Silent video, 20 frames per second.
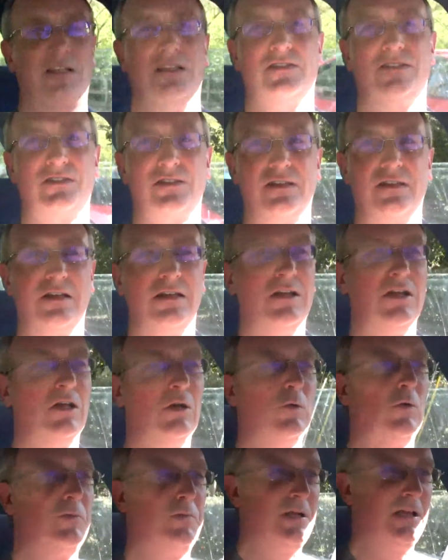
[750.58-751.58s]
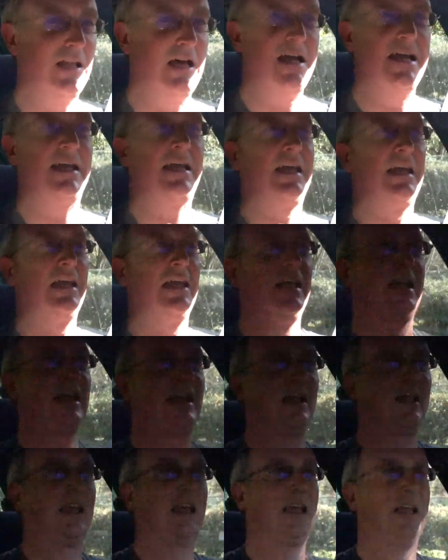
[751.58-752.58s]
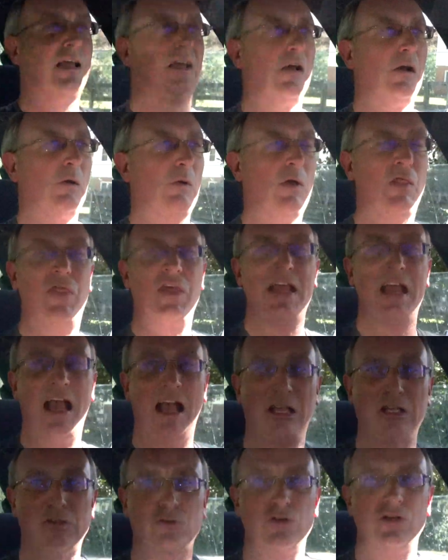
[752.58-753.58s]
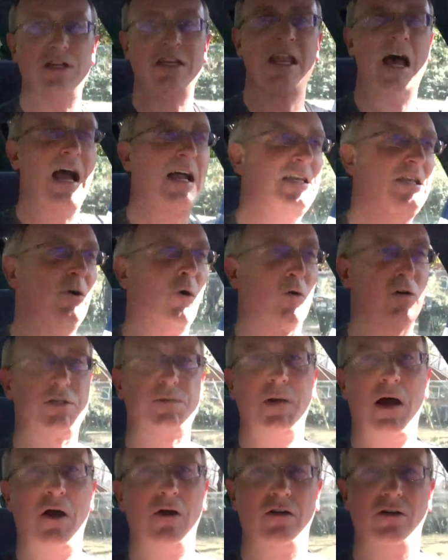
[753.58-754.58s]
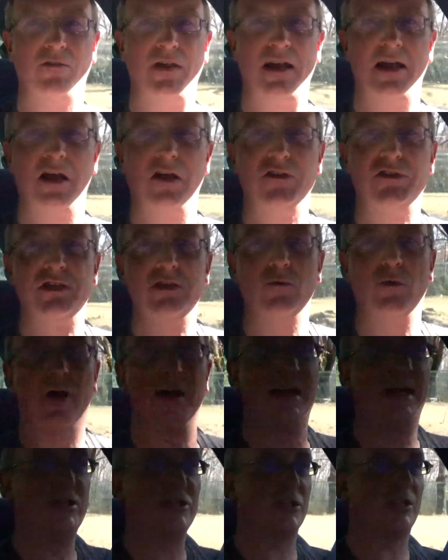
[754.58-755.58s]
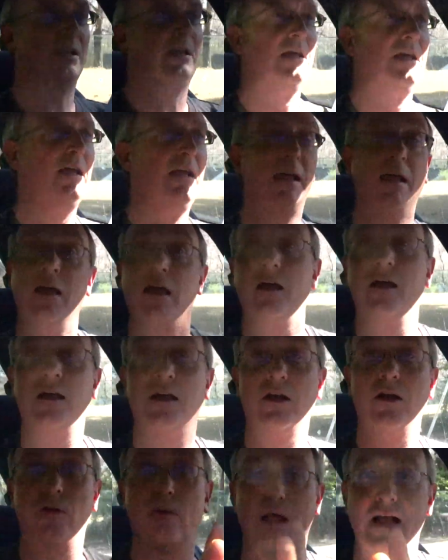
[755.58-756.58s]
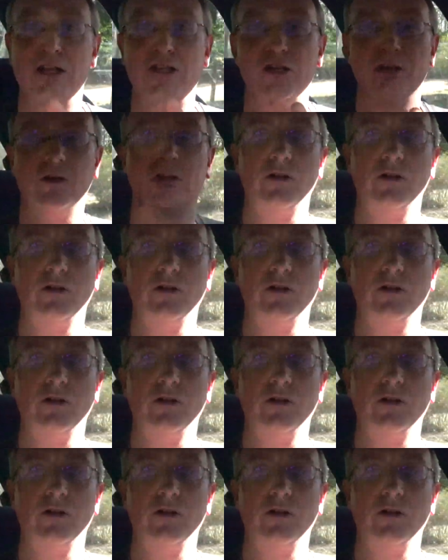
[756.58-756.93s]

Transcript: this would be like with the extra 90 horsepower of that LT1 engine. Reg,